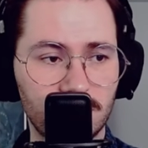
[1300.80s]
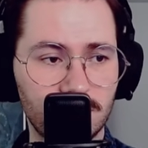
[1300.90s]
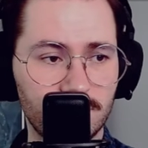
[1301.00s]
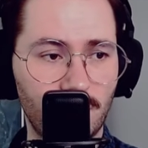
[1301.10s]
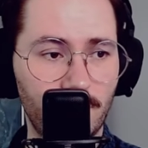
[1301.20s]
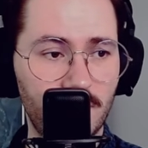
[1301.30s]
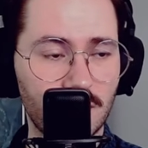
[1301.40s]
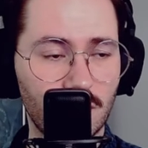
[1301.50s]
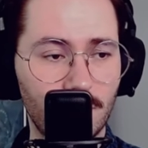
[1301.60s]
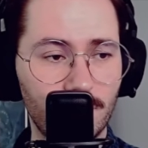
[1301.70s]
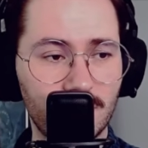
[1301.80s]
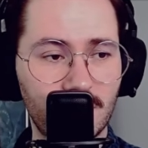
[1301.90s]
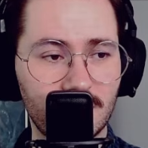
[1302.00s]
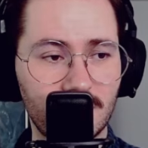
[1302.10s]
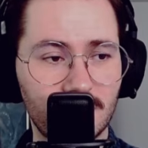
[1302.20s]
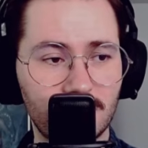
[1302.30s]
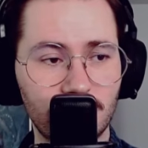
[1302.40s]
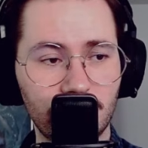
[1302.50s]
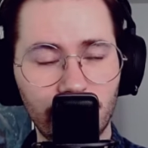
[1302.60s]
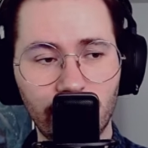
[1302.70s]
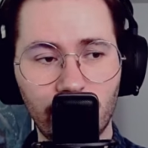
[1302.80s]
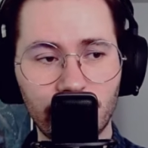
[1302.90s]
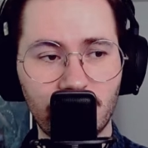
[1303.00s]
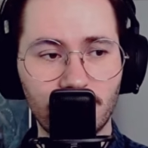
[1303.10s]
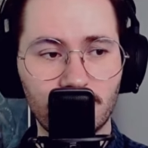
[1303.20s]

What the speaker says: prominent combo deck that revolves around